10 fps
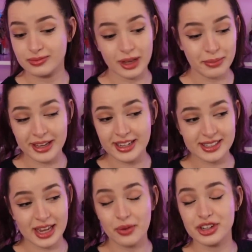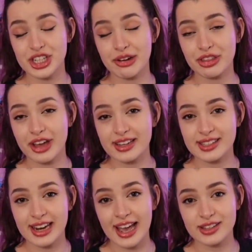opinions I want to share with you guys
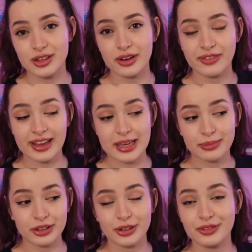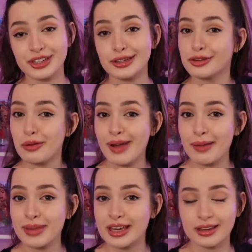today, so if I keep looking over here, don't
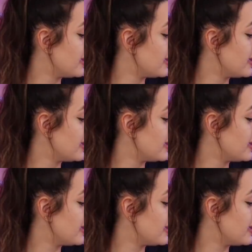mind me.